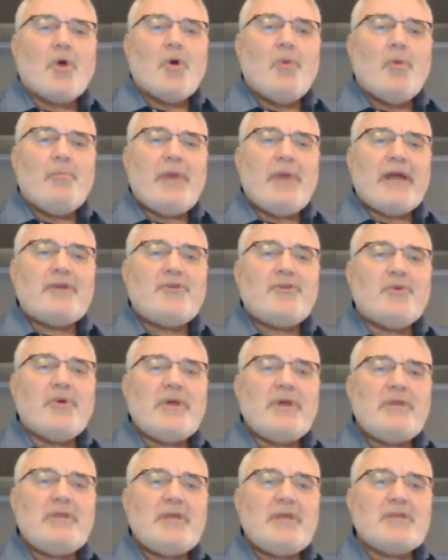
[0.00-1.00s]
By
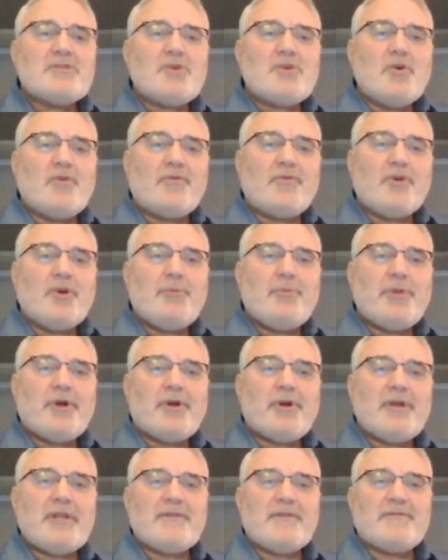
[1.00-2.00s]
doing these over a
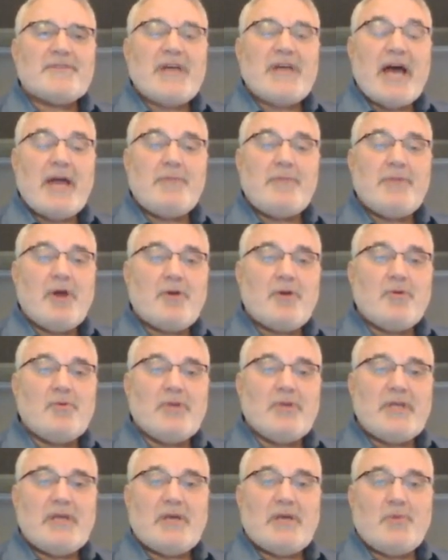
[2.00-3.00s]
period of time, not
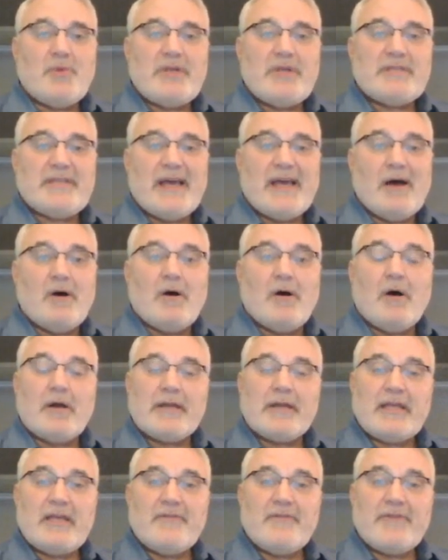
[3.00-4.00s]
only can we tell on
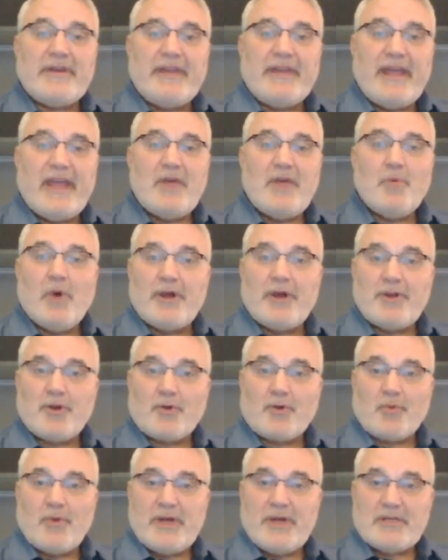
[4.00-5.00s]
a given day what your
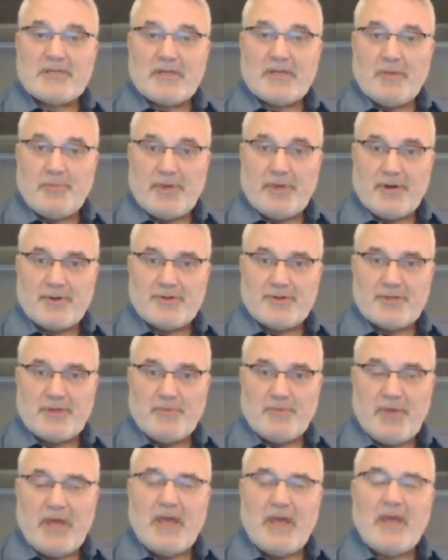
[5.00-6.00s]
risk appears to
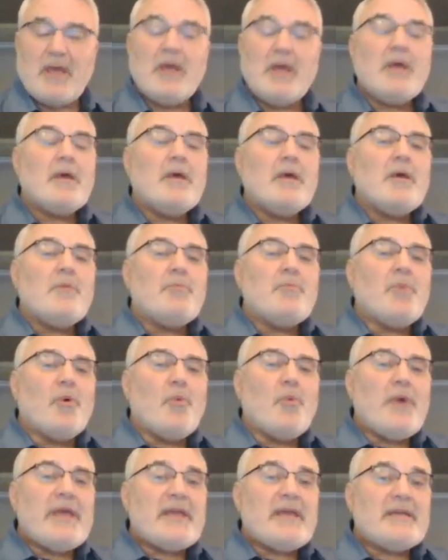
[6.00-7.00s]
be, but
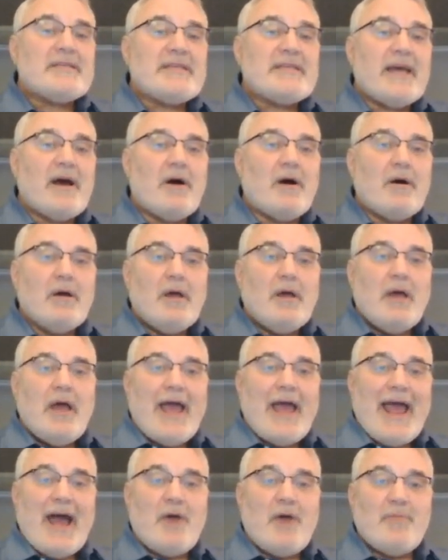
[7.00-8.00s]
we can tell
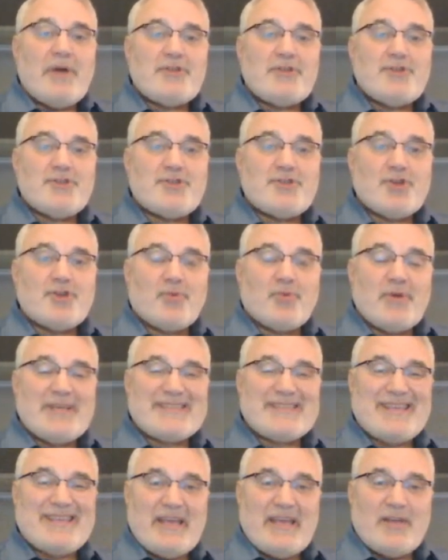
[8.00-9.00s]
how much is your
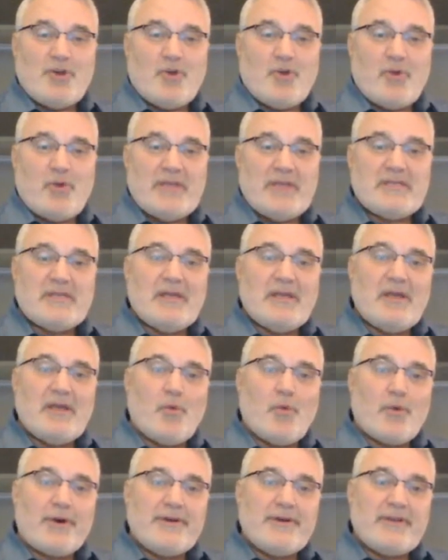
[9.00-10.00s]
risk increasing
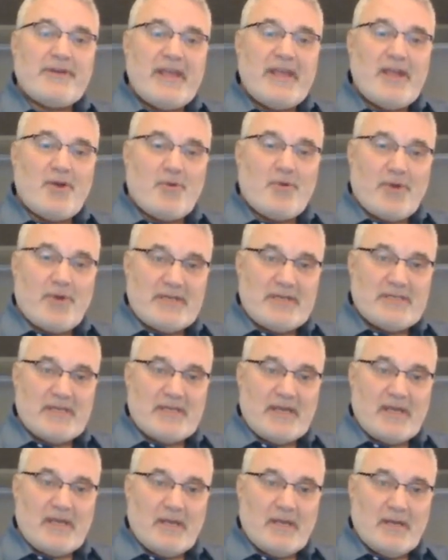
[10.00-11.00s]
or
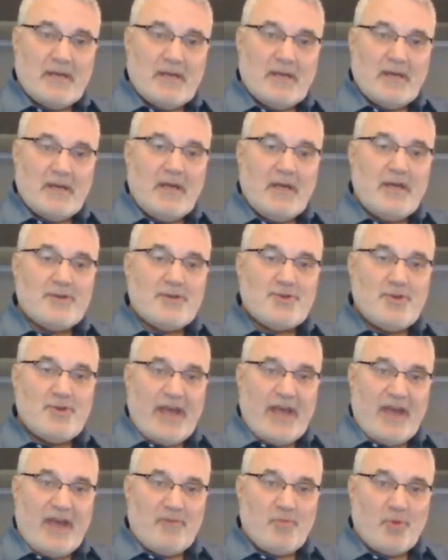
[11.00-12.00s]
decreasing as you
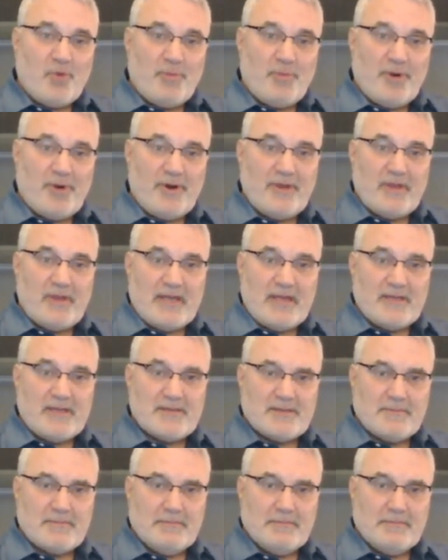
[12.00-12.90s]
have more birthdays.